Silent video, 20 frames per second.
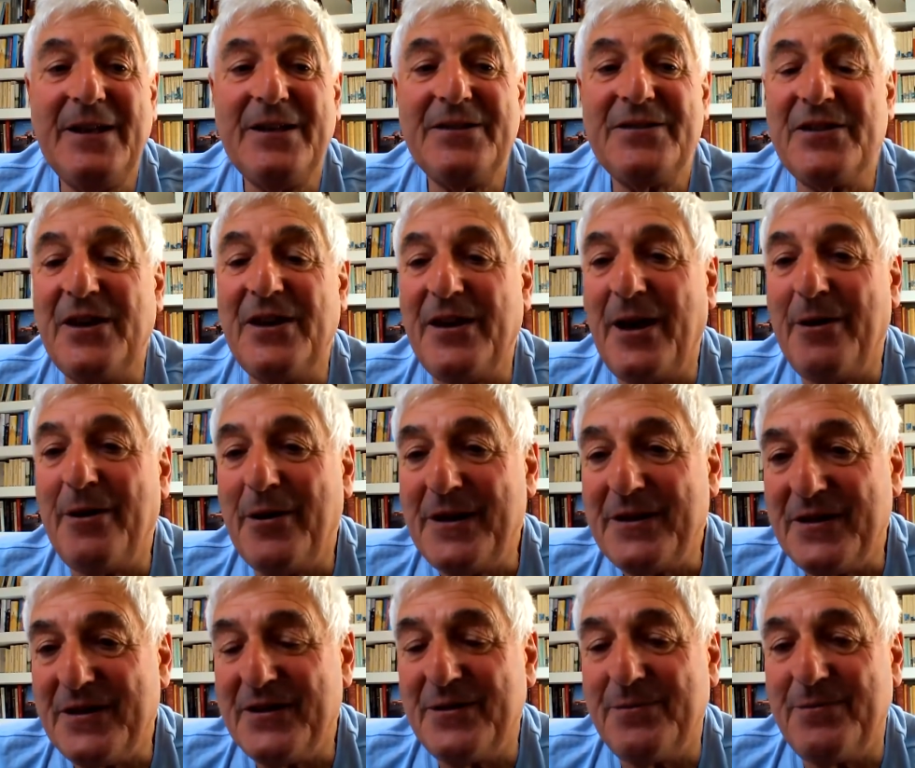So I
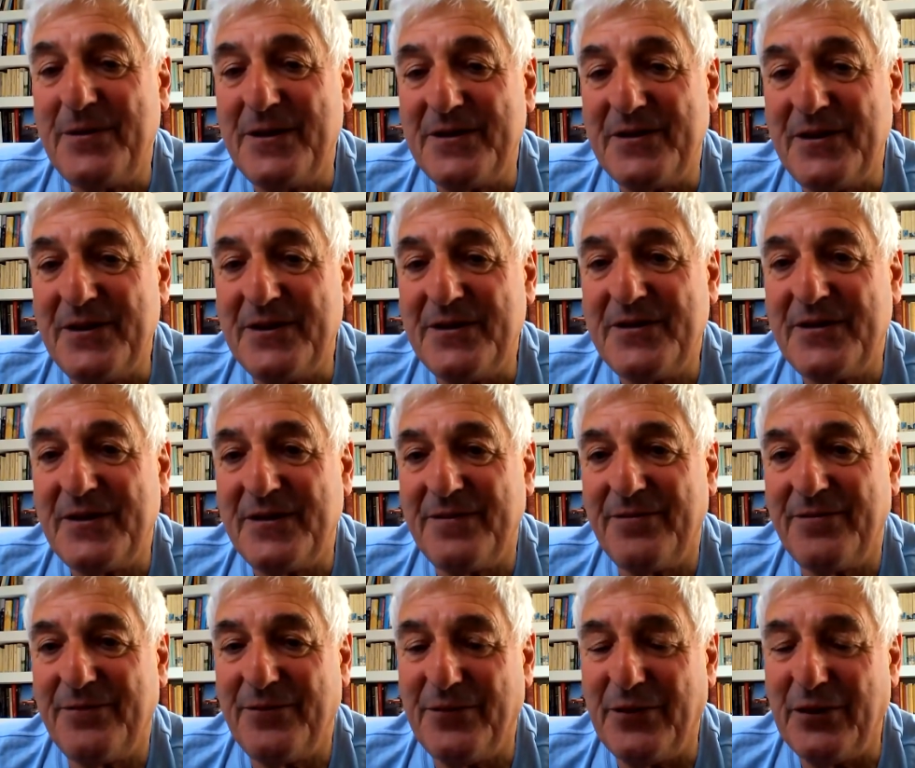went into business
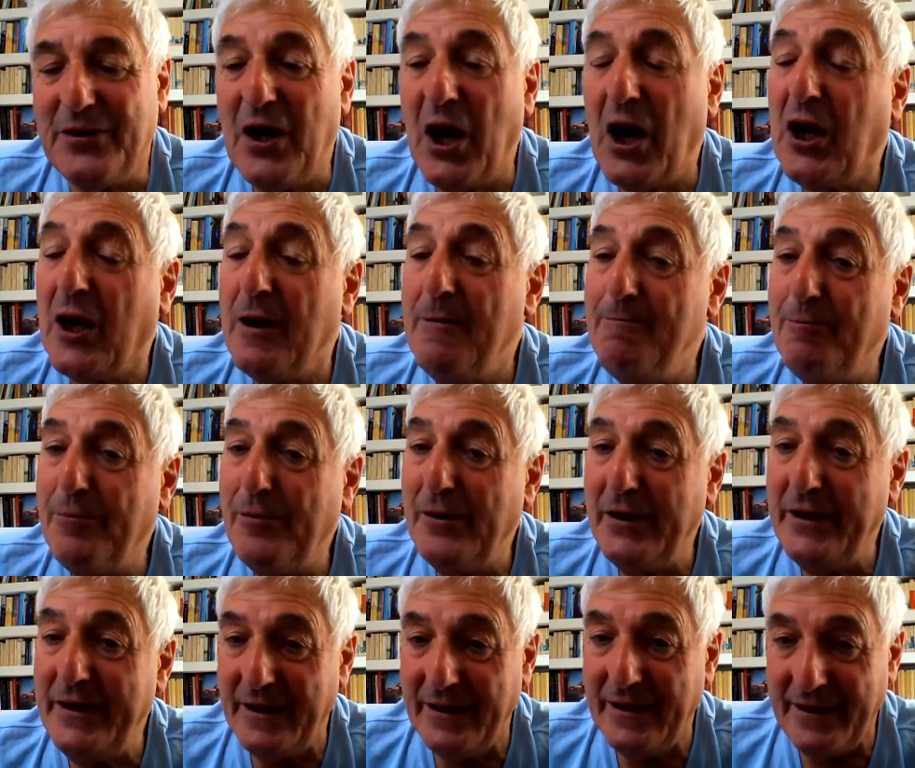for a
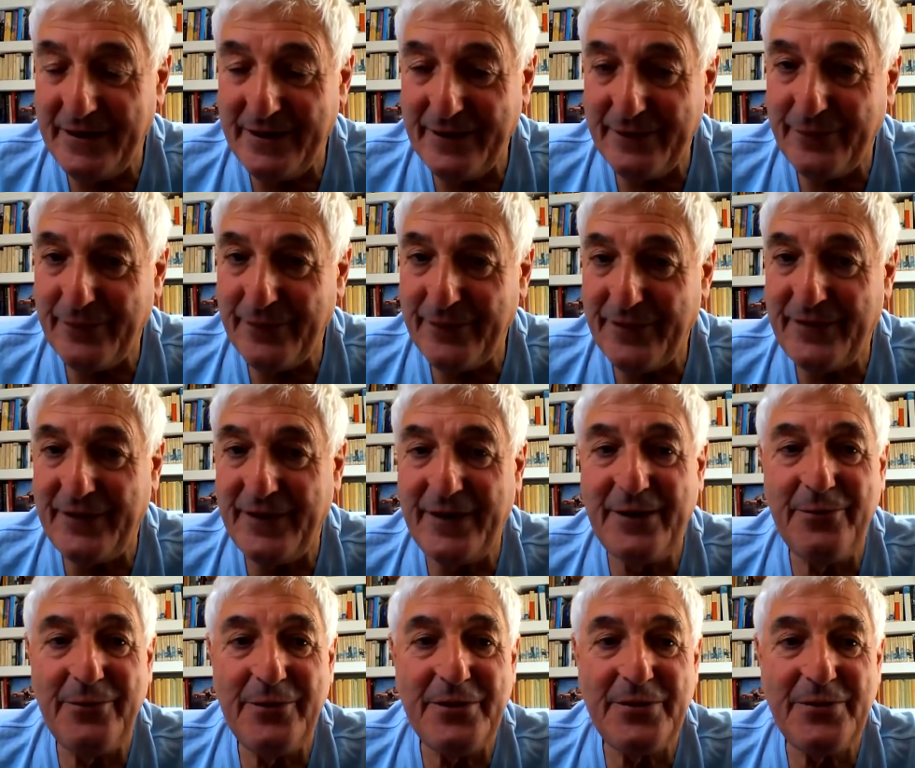completely different
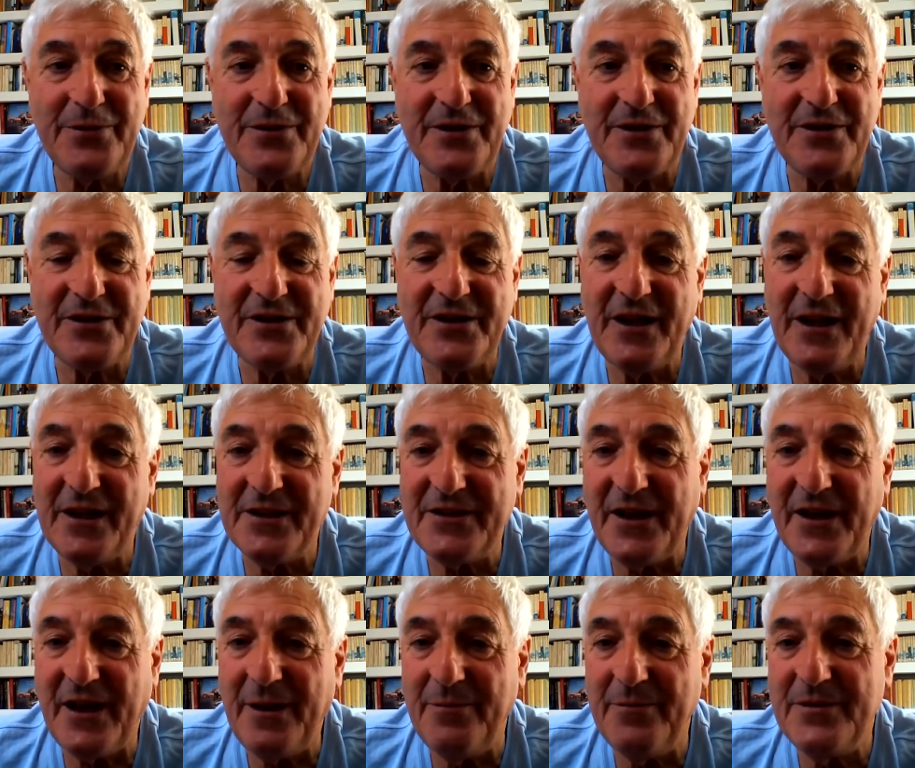thing, which was a
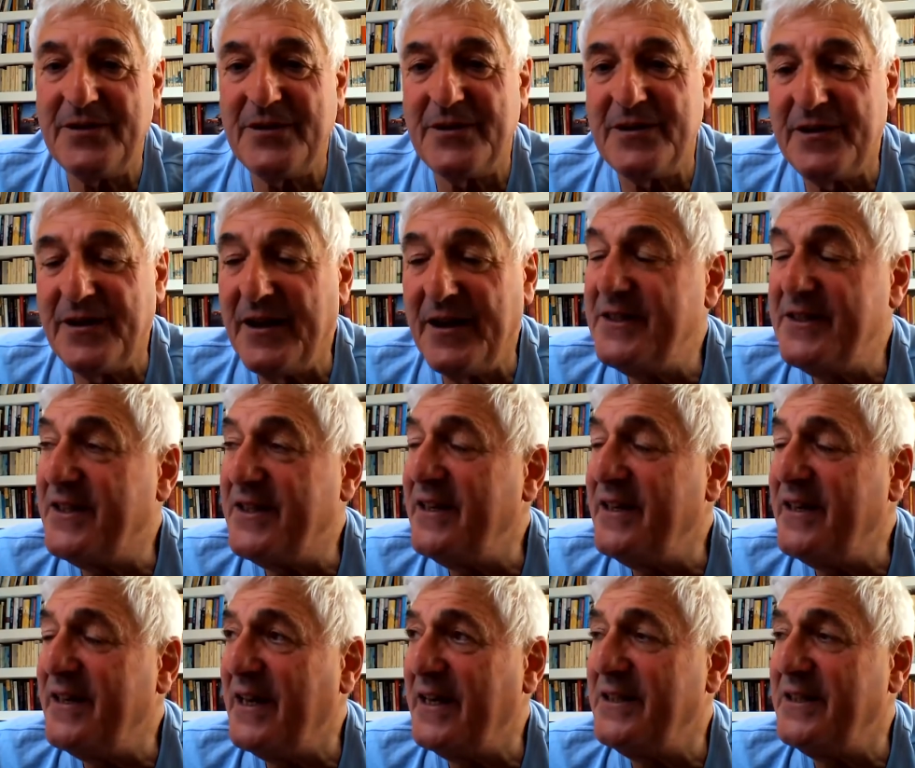startup. This is
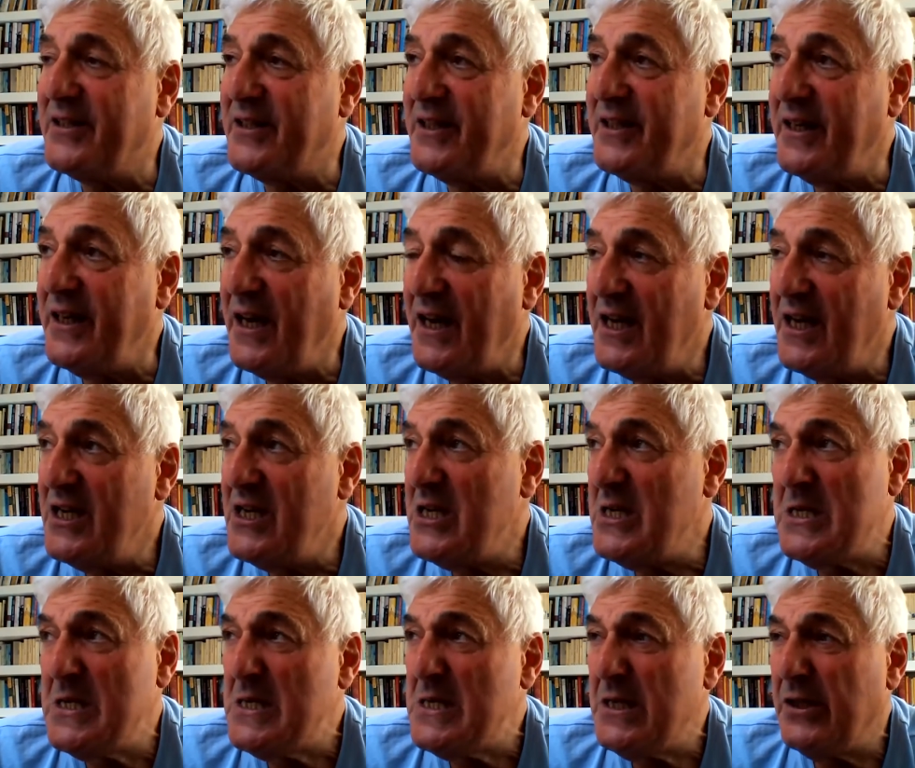
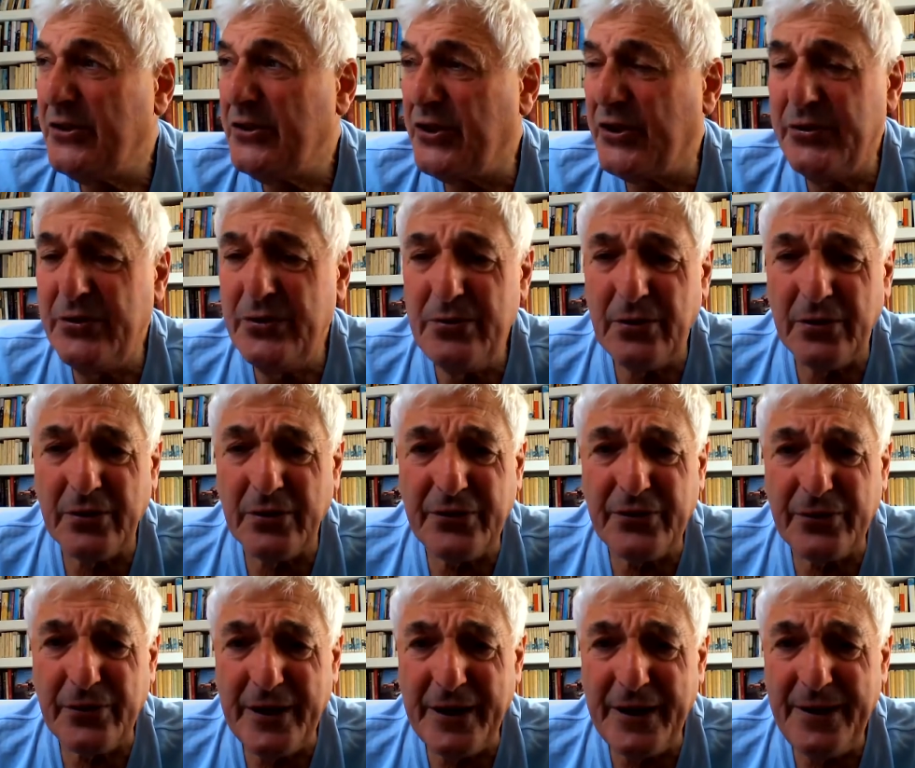1992 or
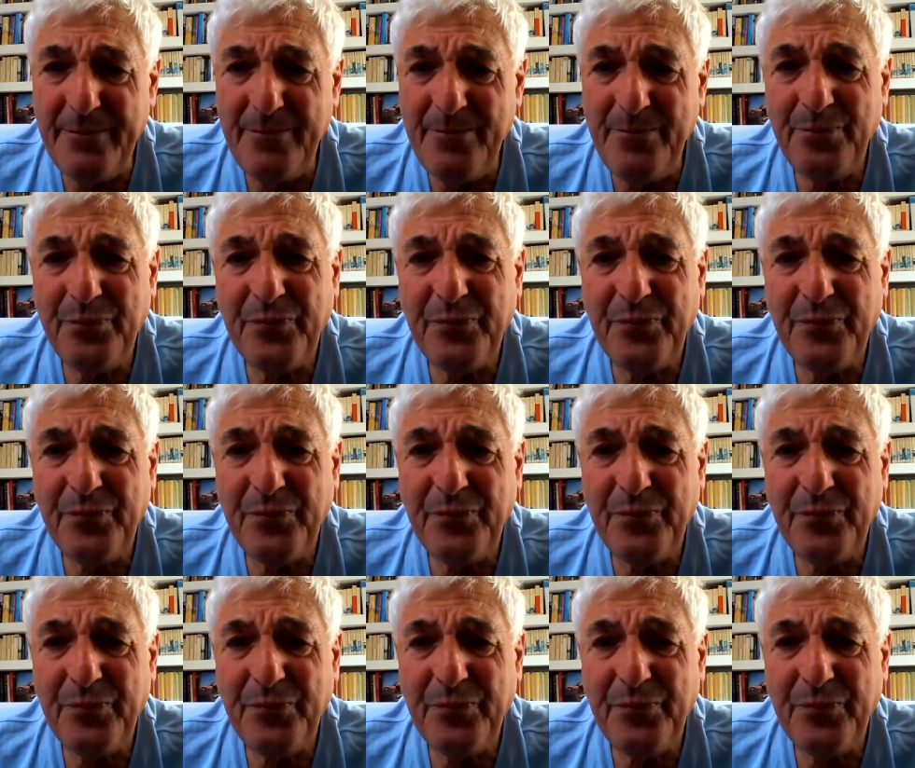3.